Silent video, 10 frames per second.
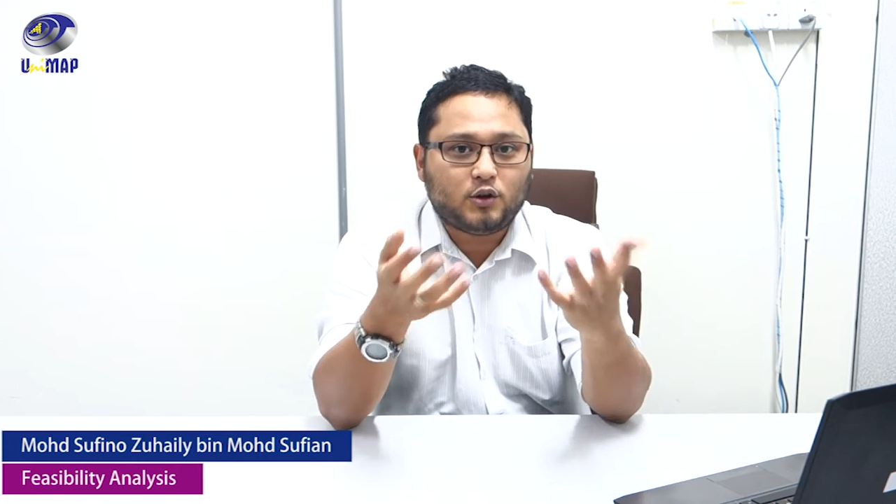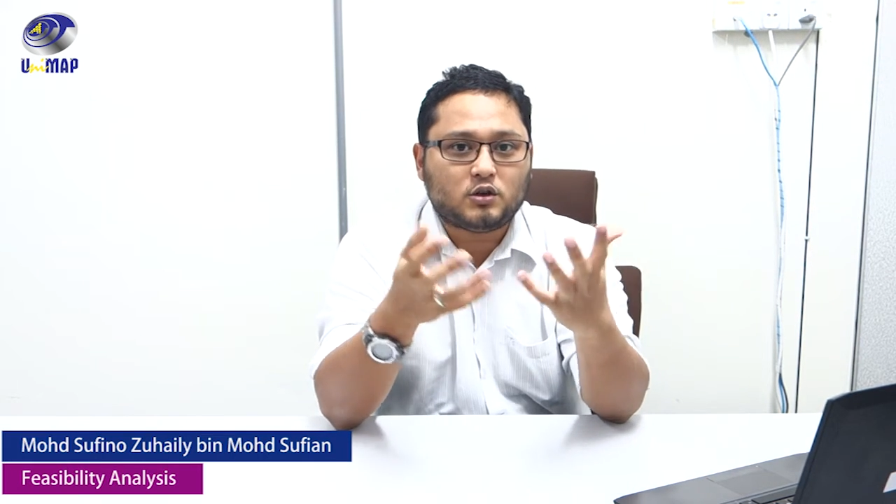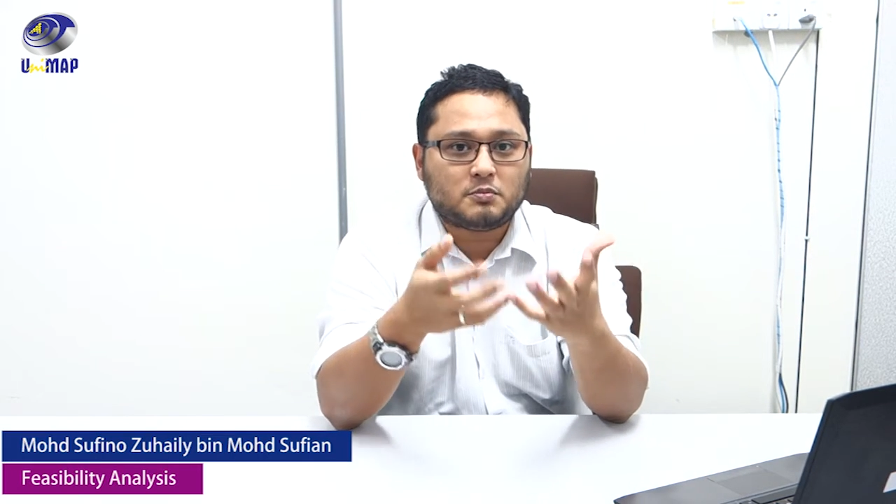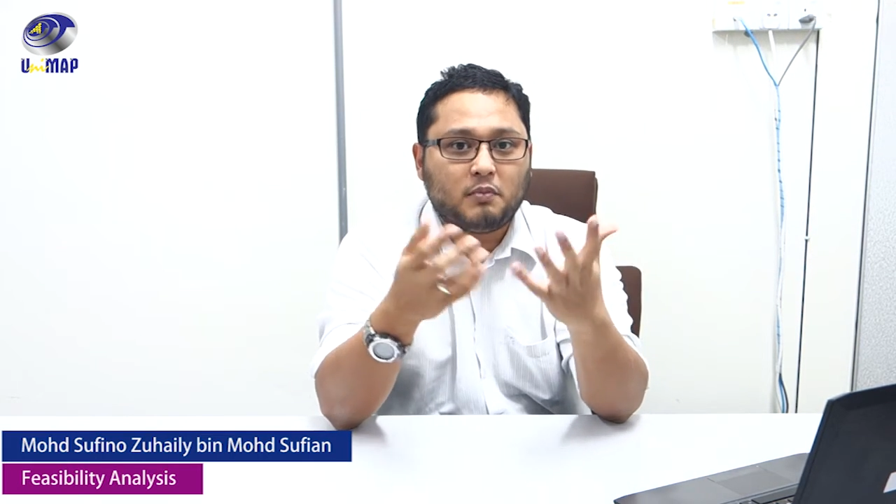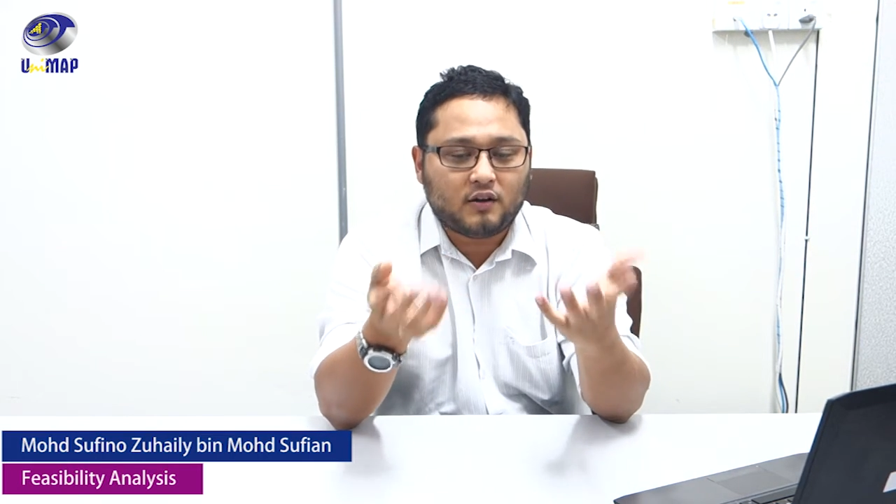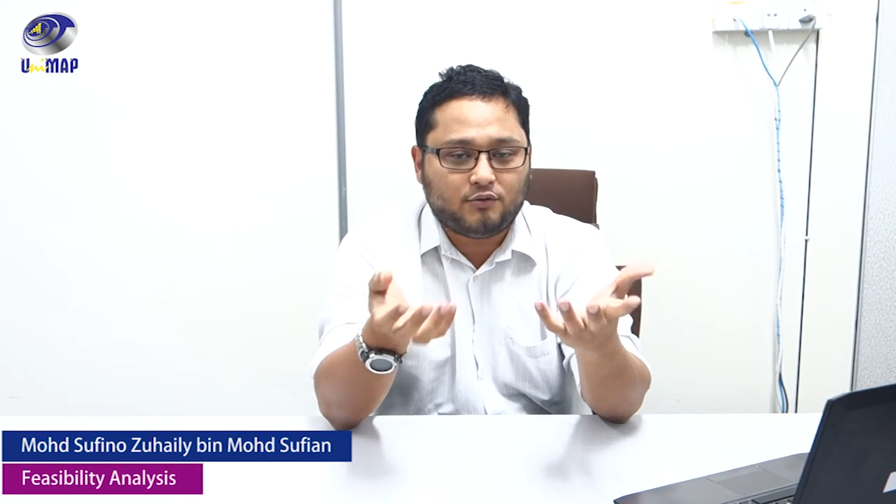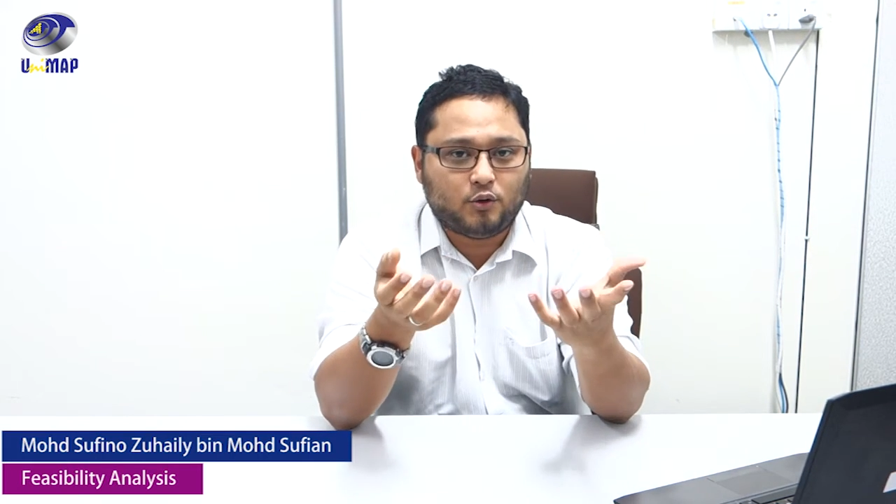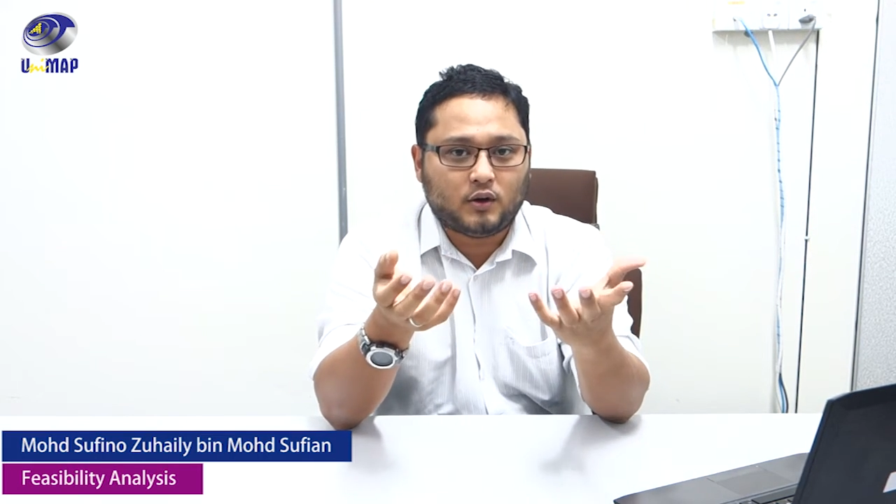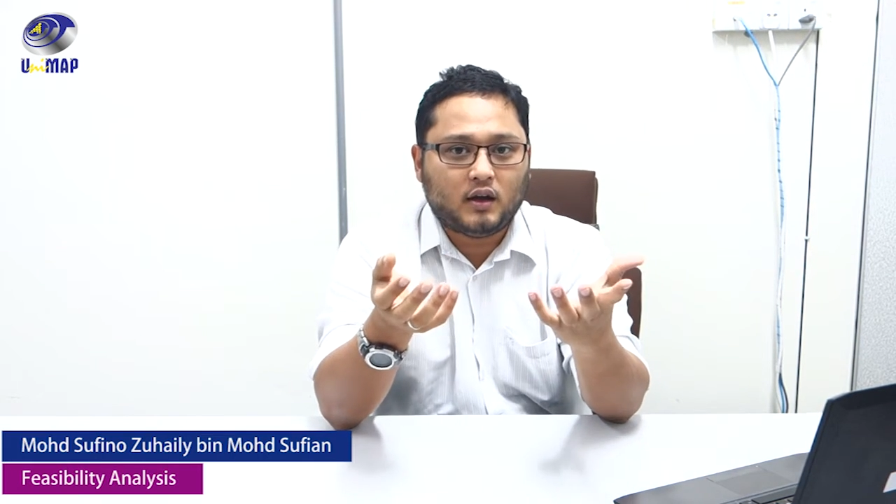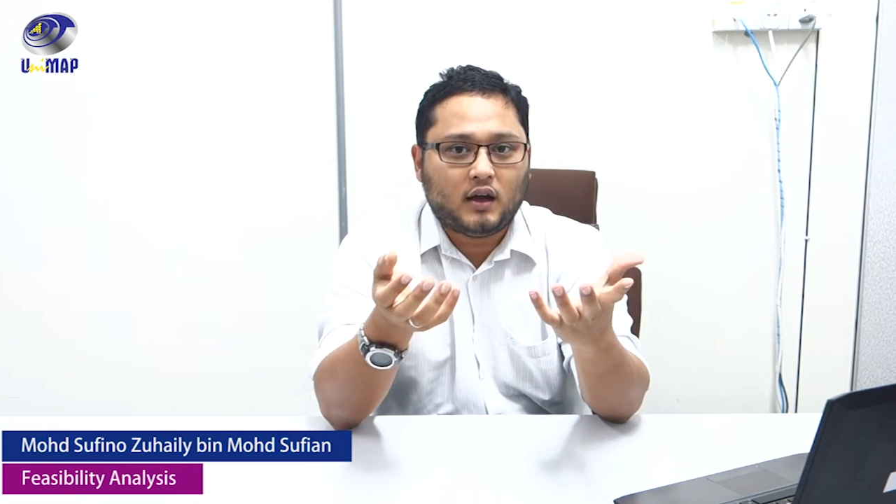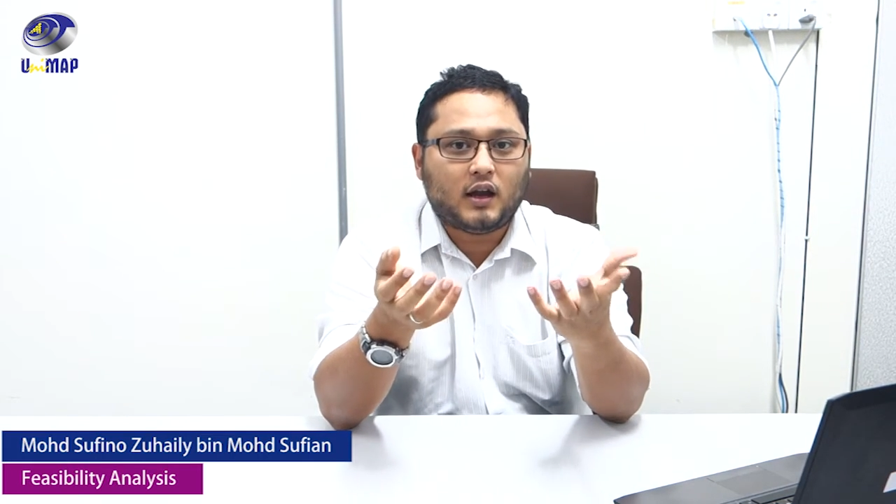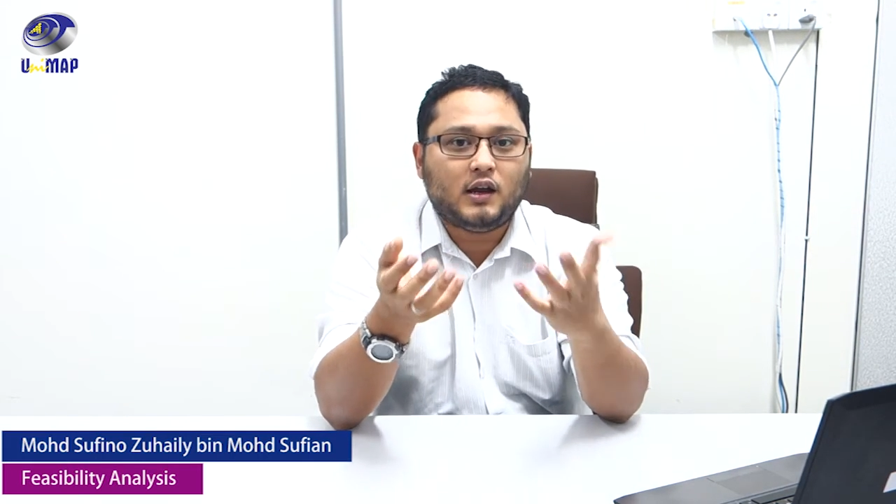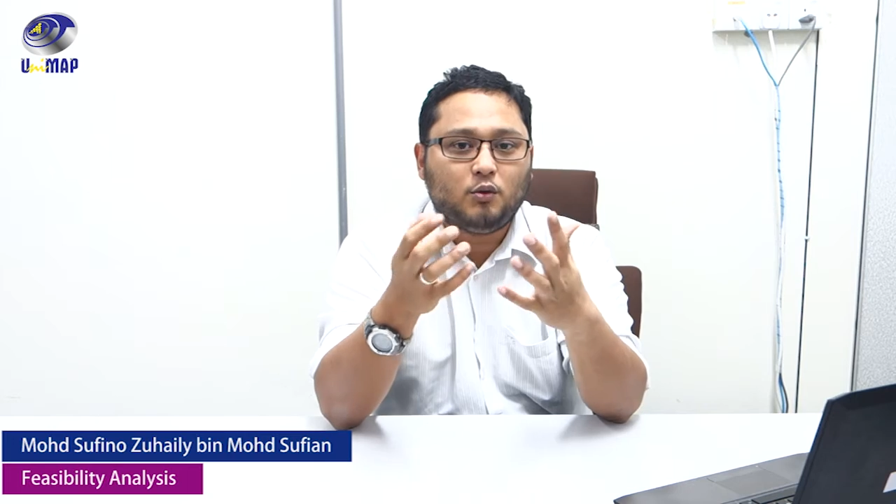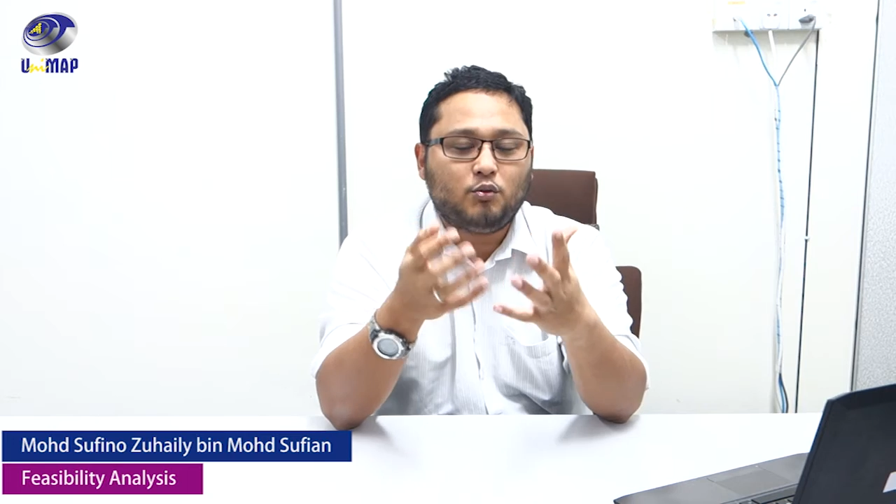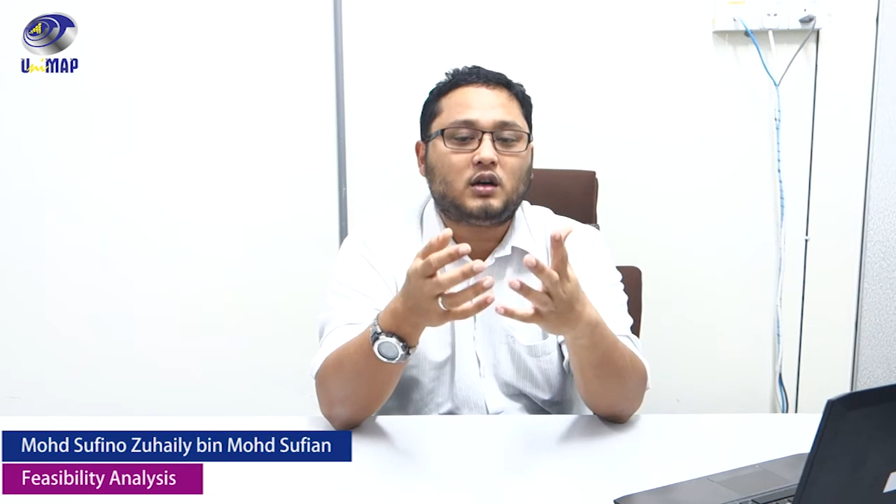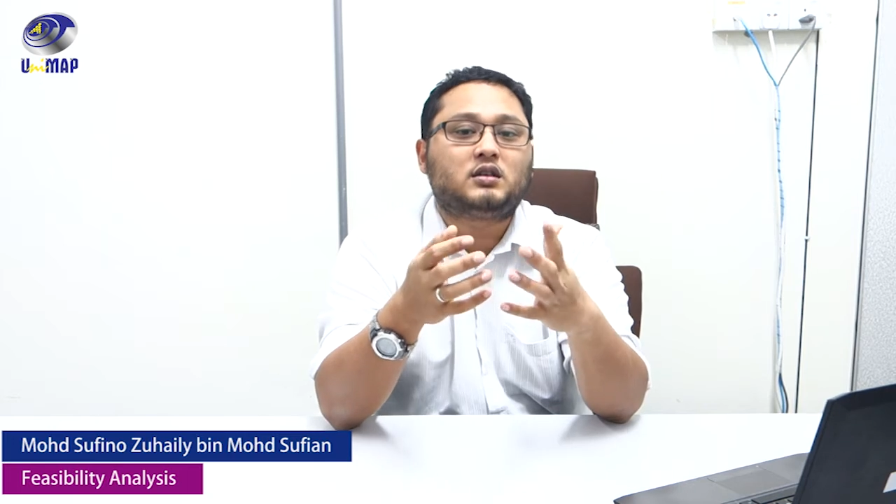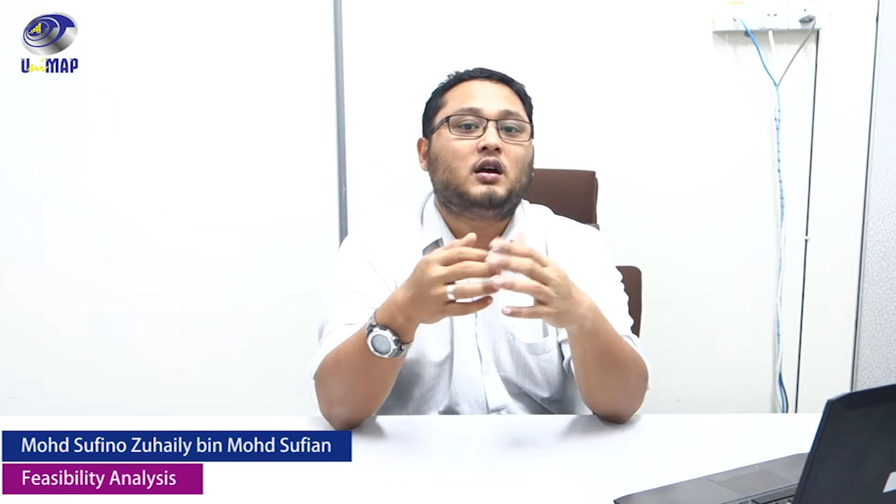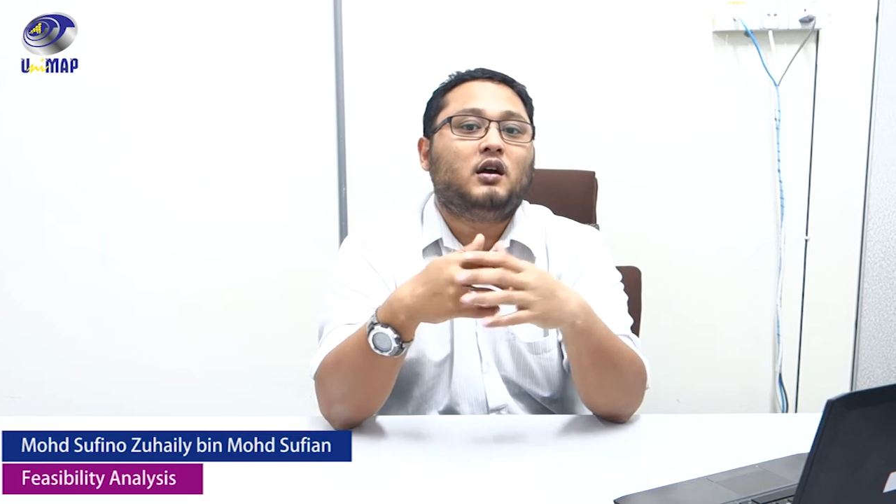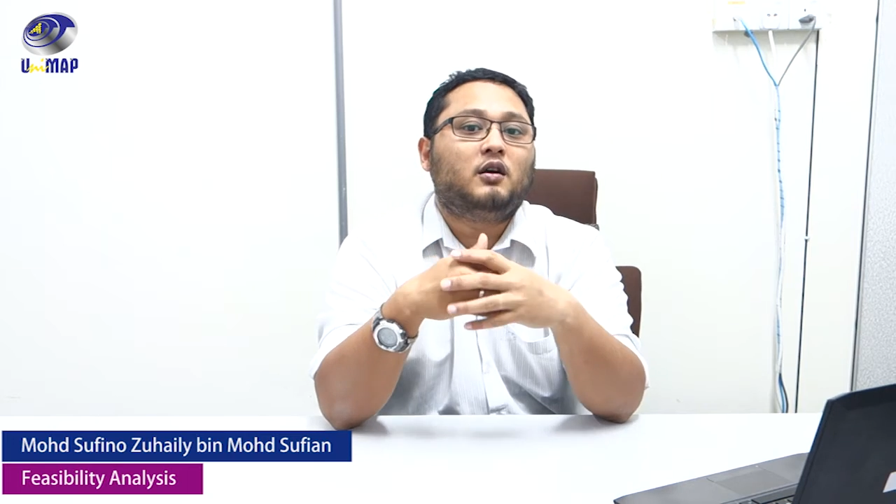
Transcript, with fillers: your smartphone and it works